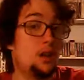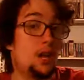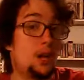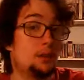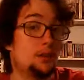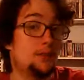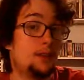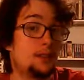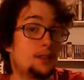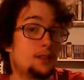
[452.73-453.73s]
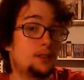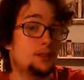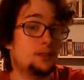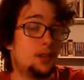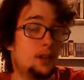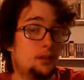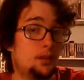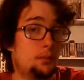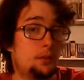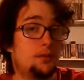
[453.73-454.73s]
and with adventures, you know,
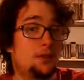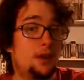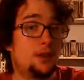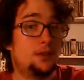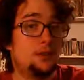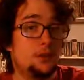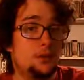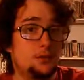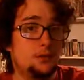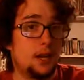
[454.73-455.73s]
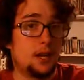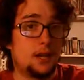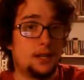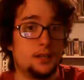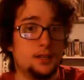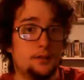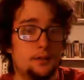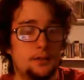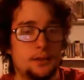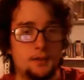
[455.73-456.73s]
don't be afraid to take ideas from
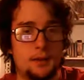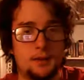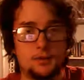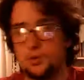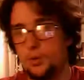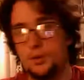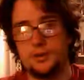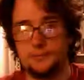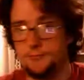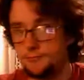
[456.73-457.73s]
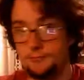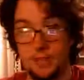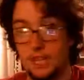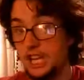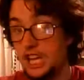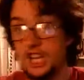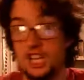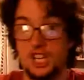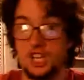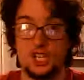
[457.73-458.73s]
adventure modules or link,
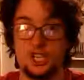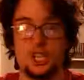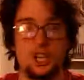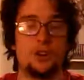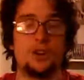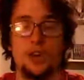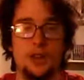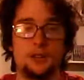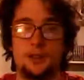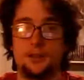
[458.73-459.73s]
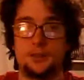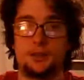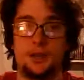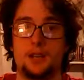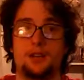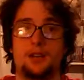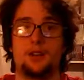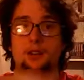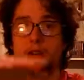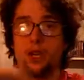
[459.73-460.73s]
you know, kind of as I was explaining, you
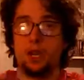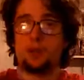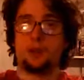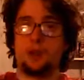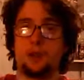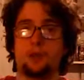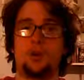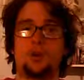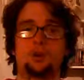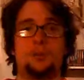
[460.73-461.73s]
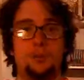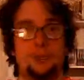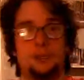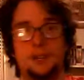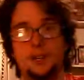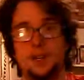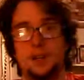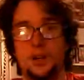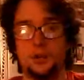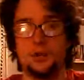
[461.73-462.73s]
know, plunder portals. Don't be afraid to, you
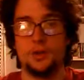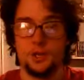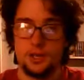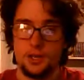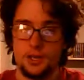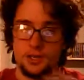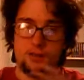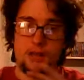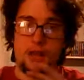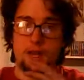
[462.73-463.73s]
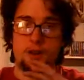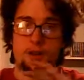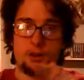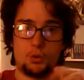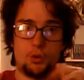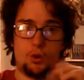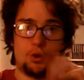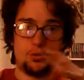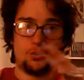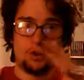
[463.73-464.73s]
know, say, you know, your
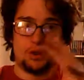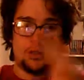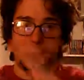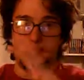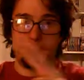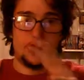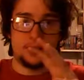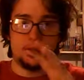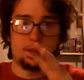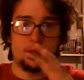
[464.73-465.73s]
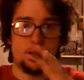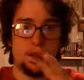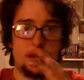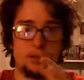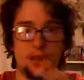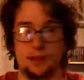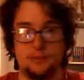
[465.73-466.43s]
worlds are connected somehow. Like,